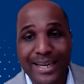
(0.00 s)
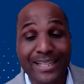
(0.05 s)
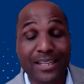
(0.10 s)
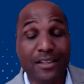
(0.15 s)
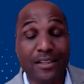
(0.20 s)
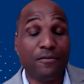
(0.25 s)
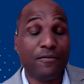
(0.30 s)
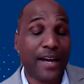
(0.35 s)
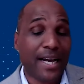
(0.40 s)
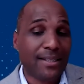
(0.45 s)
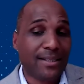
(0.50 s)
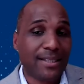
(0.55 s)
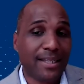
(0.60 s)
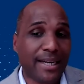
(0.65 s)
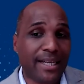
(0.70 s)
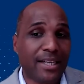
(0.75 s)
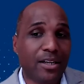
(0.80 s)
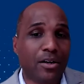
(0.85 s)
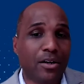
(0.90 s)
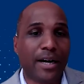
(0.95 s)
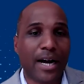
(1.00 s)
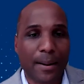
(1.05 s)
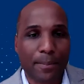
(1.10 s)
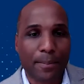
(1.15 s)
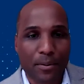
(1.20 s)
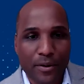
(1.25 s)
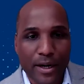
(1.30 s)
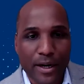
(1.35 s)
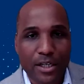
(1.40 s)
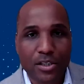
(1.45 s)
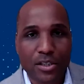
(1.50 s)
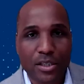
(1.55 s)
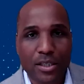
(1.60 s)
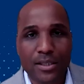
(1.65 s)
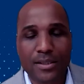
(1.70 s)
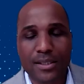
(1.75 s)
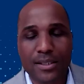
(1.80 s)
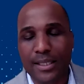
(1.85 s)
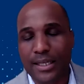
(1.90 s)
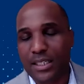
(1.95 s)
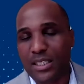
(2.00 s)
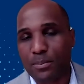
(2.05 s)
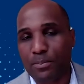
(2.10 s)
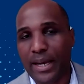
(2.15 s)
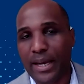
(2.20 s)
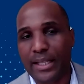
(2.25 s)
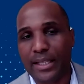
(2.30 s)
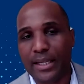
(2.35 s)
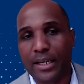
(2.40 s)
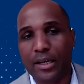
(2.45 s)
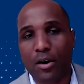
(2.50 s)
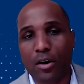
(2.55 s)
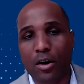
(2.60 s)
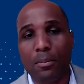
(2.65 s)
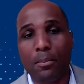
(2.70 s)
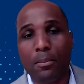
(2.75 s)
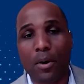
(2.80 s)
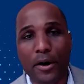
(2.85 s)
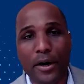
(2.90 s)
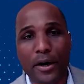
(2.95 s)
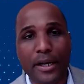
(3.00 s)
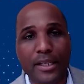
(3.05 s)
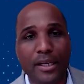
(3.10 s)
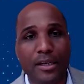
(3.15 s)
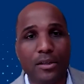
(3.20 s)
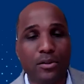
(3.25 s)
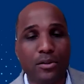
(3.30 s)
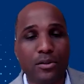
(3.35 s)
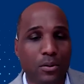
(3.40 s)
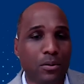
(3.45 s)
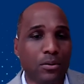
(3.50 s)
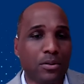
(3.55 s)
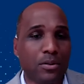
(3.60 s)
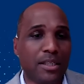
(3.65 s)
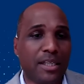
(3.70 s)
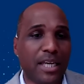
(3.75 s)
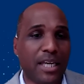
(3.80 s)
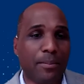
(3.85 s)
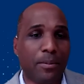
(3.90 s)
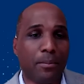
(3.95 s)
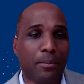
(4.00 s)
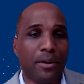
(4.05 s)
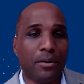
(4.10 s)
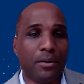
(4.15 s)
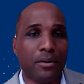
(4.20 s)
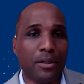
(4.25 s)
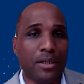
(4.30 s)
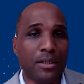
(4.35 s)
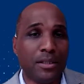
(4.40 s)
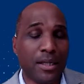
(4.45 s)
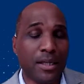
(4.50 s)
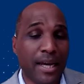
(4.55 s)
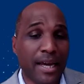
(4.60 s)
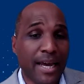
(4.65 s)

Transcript: and investing in our operations and expanding our marketing tools and capabilities.